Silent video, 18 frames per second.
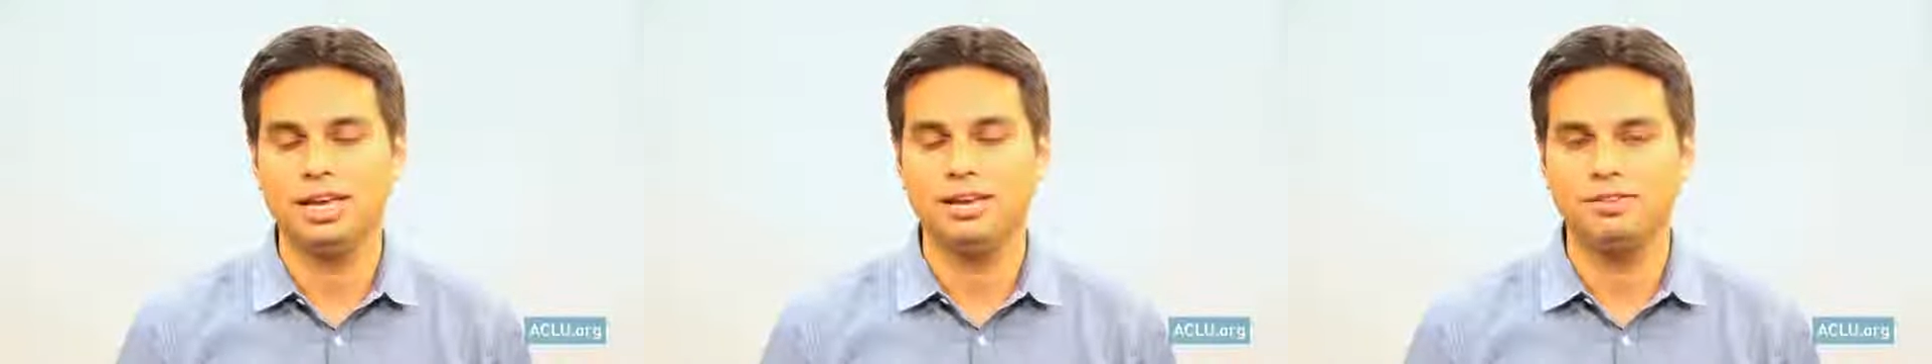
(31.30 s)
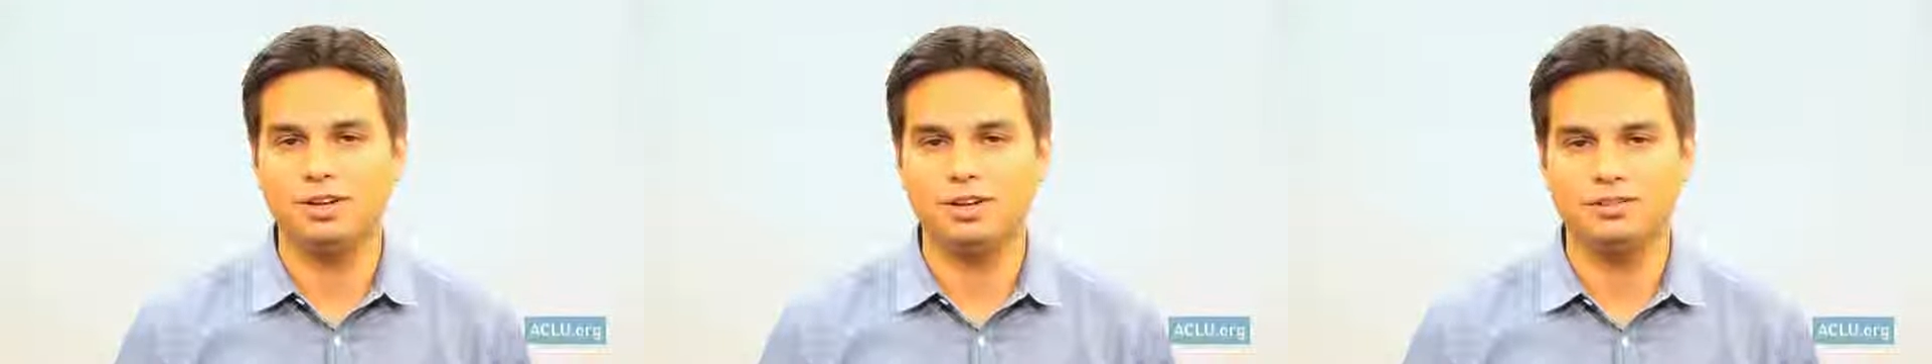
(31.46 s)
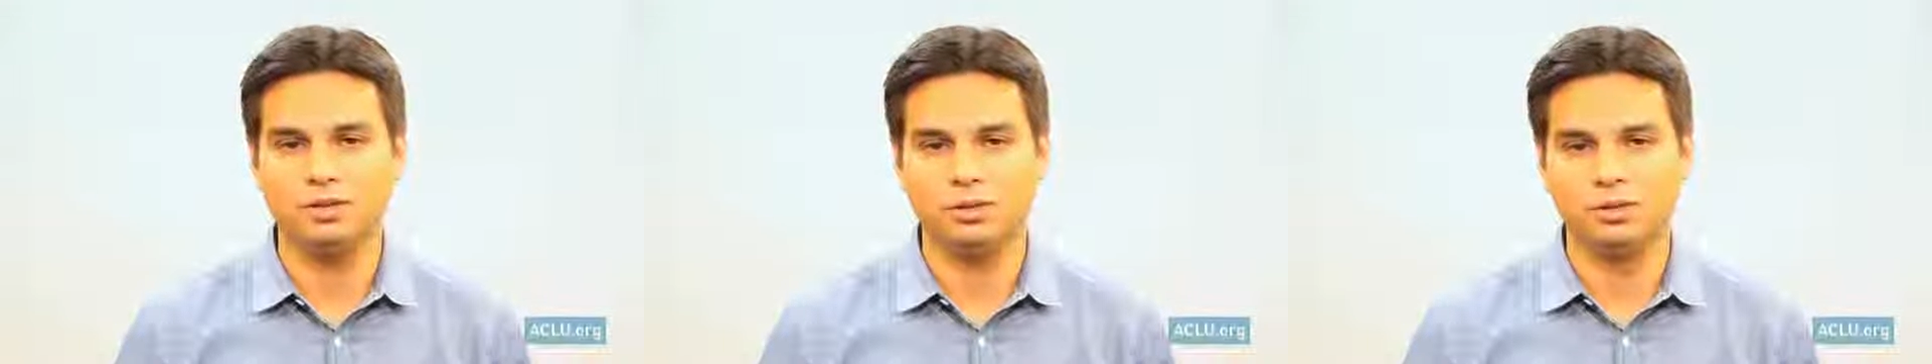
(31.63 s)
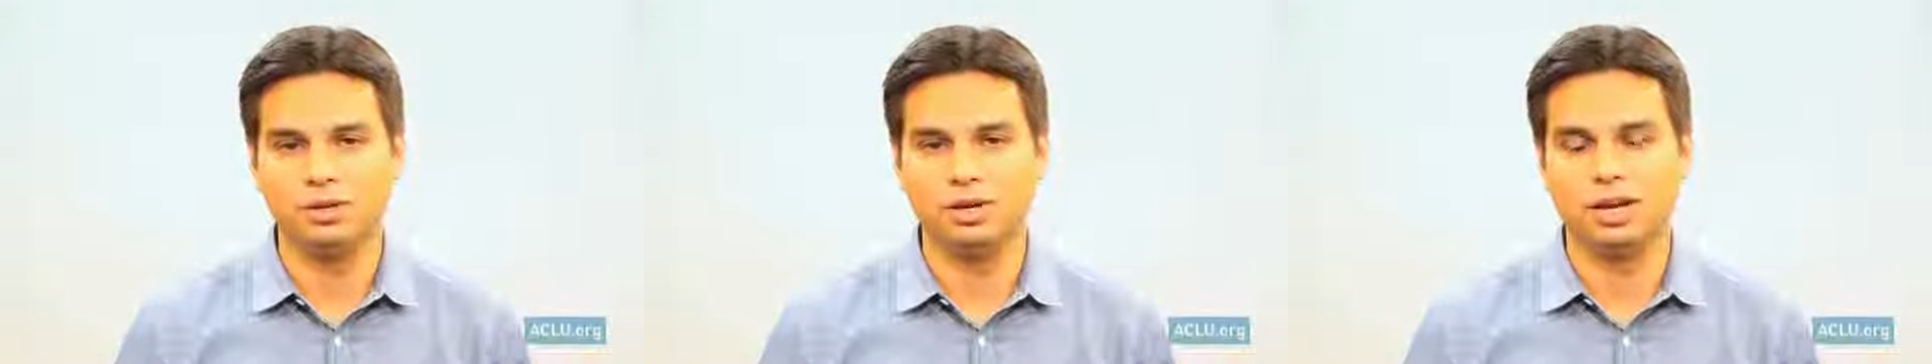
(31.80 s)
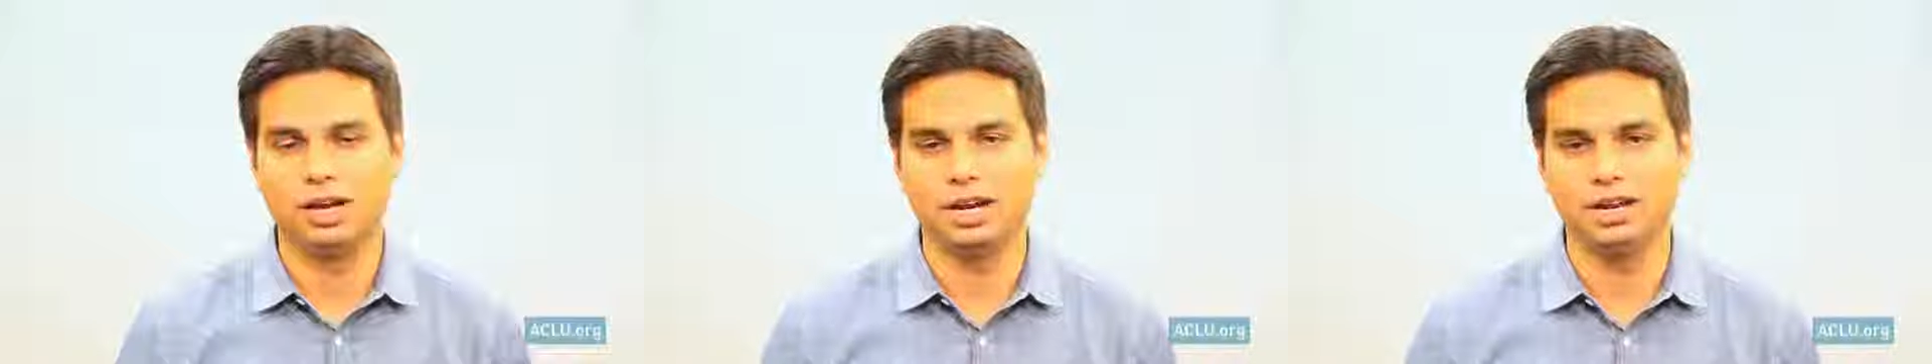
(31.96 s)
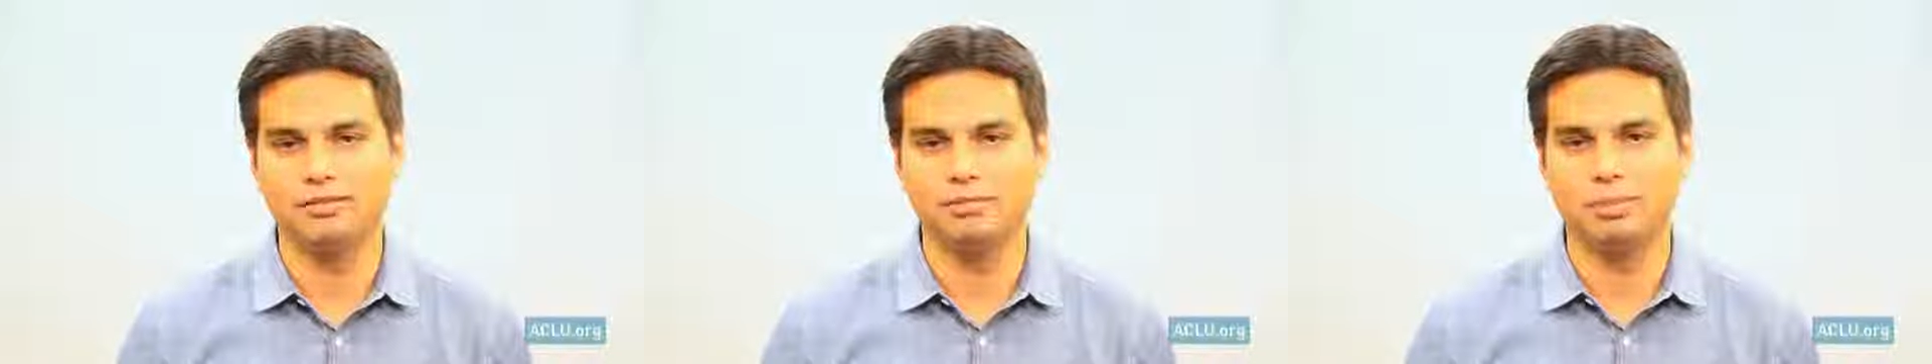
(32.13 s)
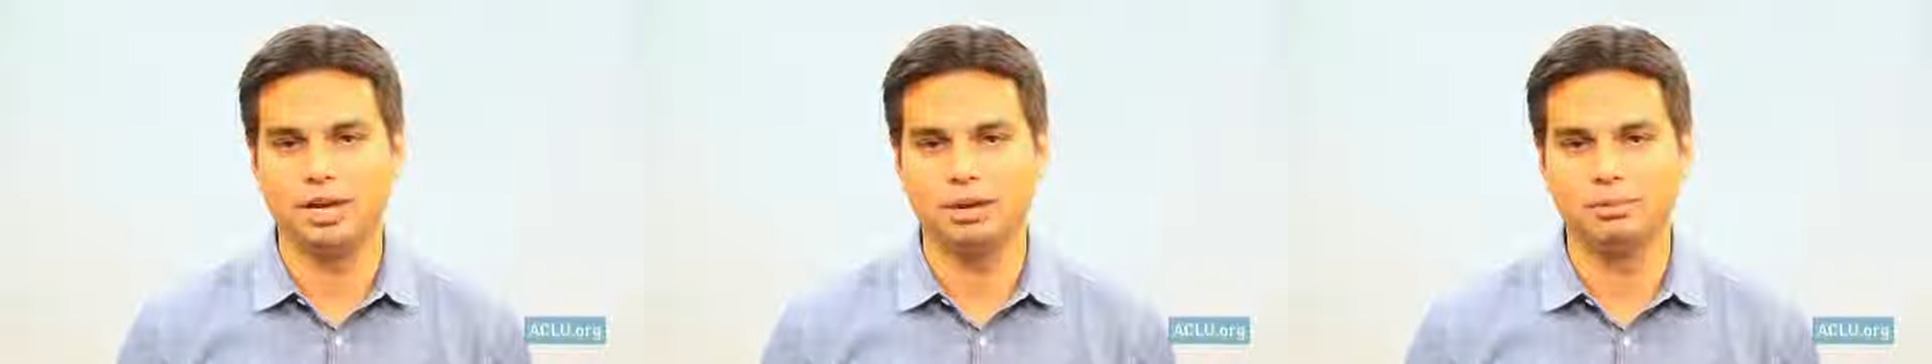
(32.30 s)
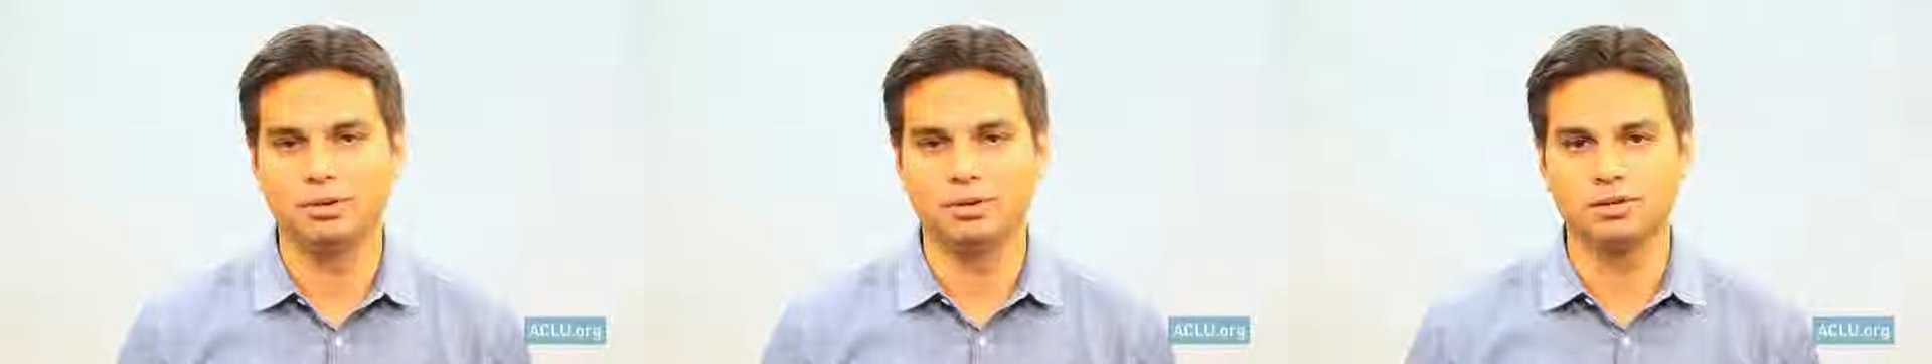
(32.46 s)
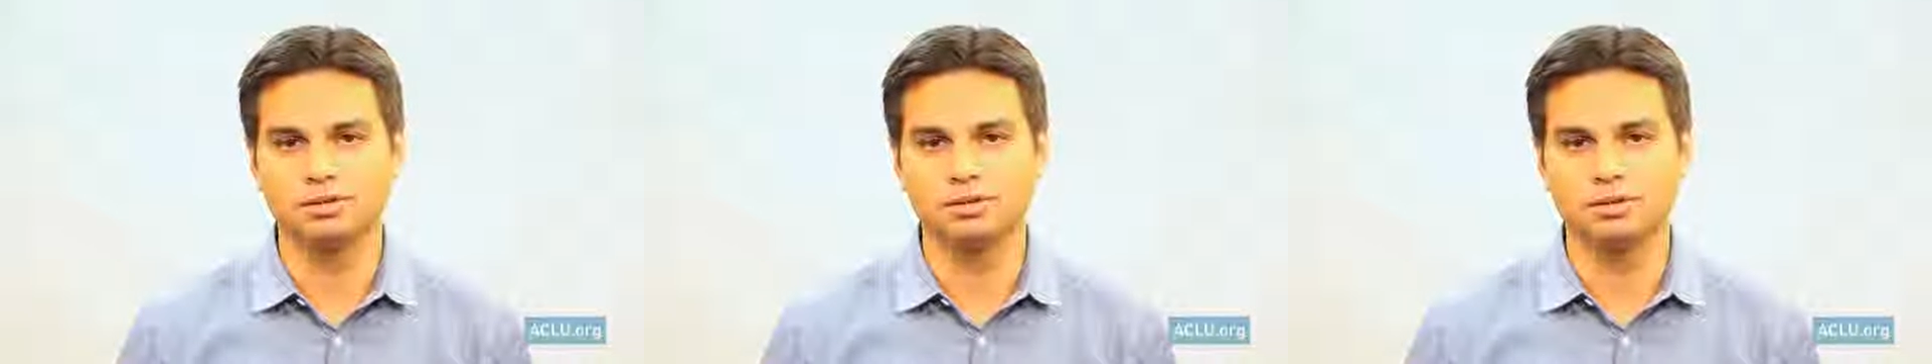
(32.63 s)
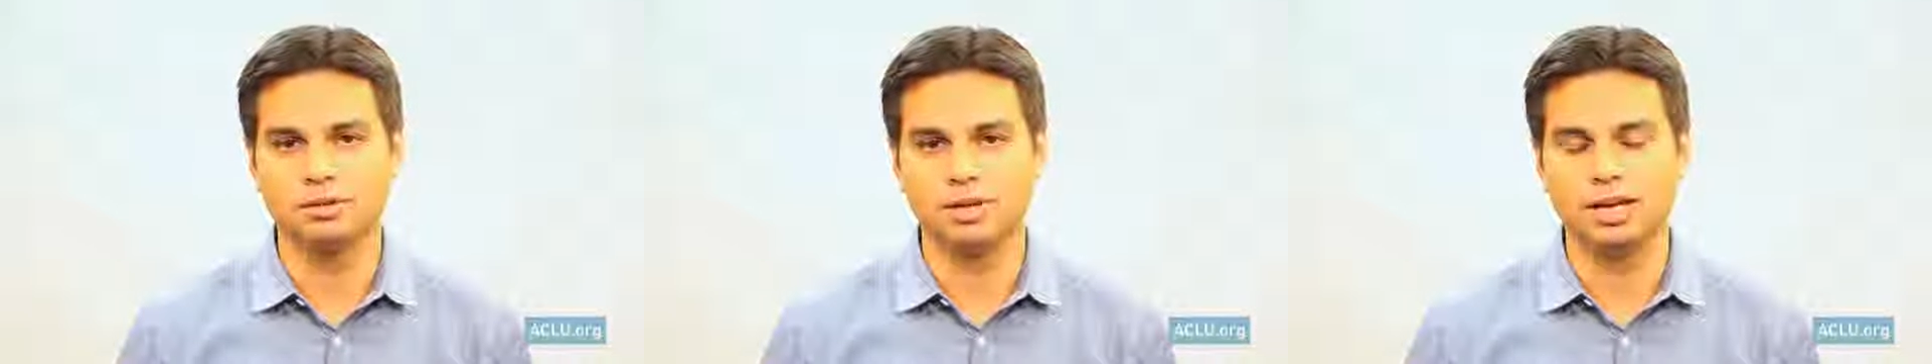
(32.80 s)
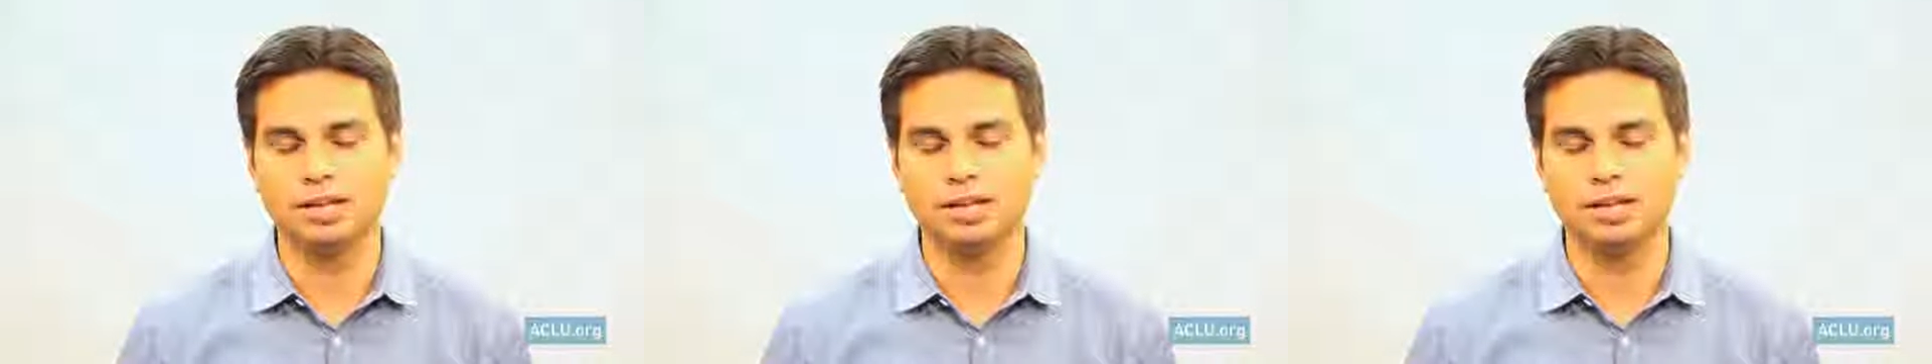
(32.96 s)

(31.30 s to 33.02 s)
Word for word: even if you do not have papers,